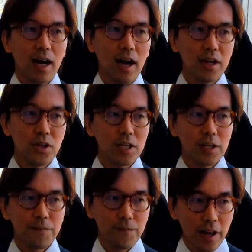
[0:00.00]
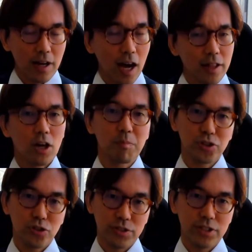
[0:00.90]
uh, you can find other
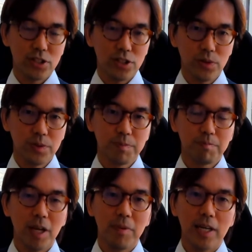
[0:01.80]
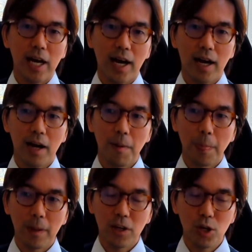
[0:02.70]
options to do. Maybe
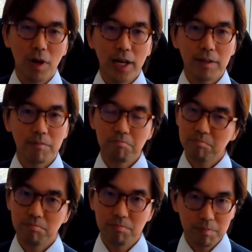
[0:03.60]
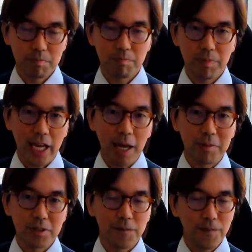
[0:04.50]
um, you might be
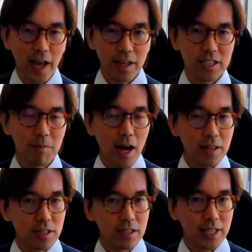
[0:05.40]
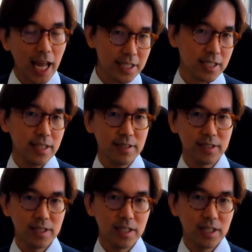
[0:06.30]
able to find some other taxi.
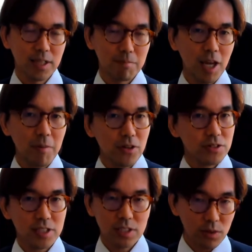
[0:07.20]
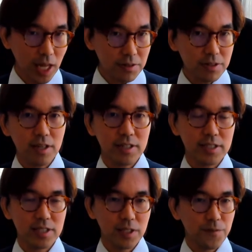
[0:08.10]
Maybe you just go
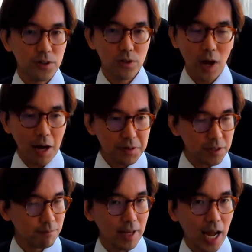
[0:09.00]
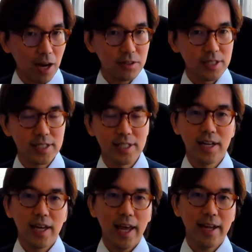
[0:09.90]
downstairs if you go out from the house
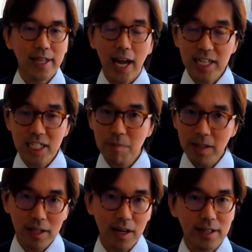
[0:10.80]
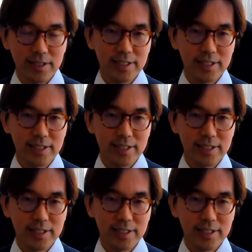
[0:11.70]
and taxi might there.